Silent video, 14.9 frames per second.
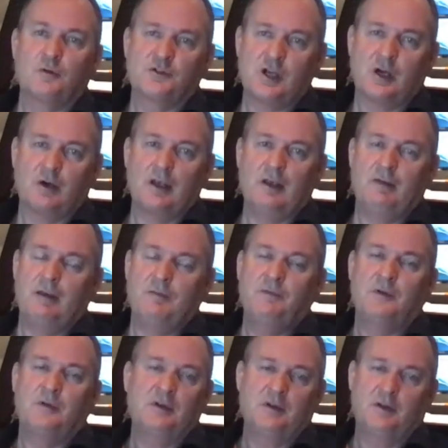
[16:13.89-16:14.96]
So it
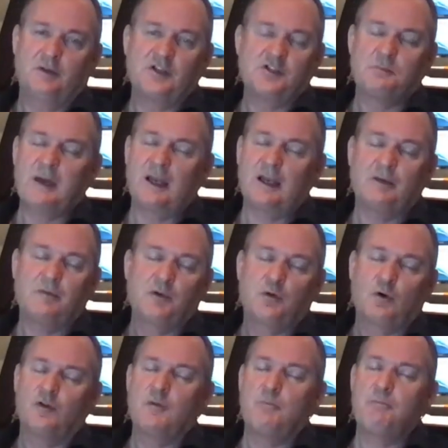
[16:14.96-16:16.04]
doesn't matter if you
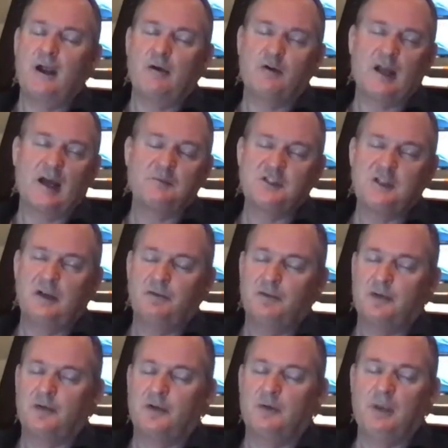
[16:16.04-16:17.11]
call it the paradigm shift
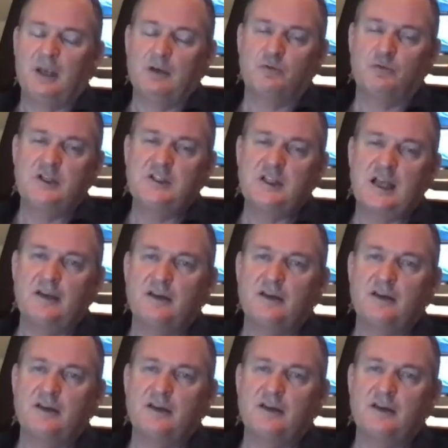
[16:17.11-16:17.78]
or the big reset.